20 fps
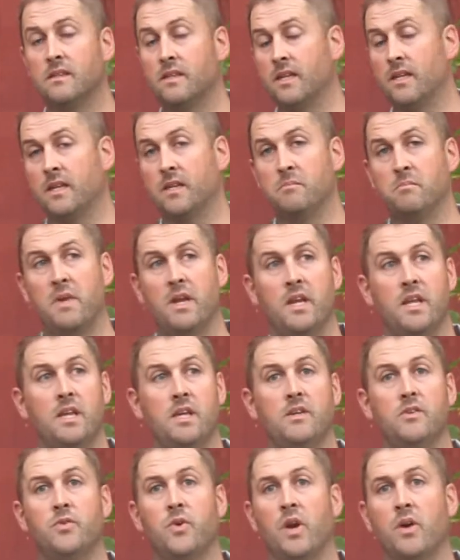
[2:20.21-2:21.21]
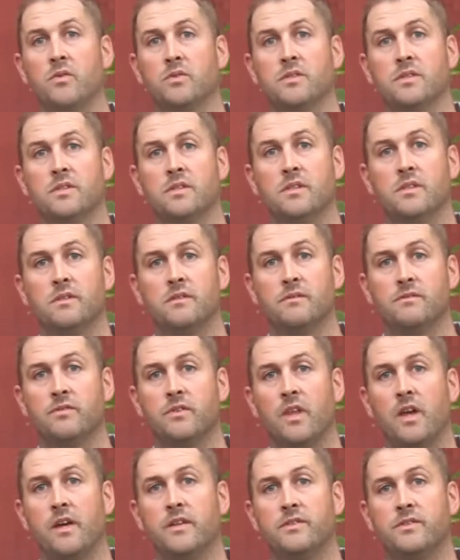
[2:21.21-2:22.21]
and many droughts and
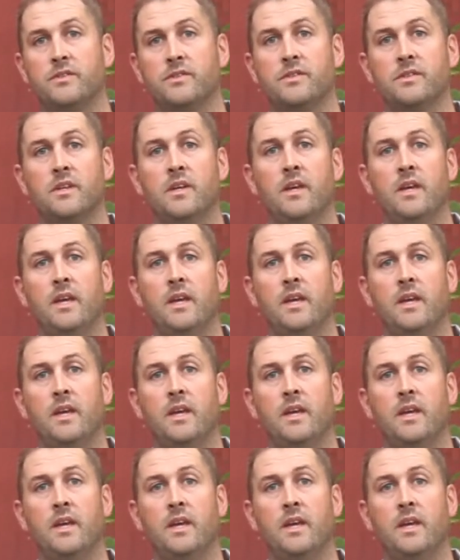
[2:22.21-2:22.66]
floods.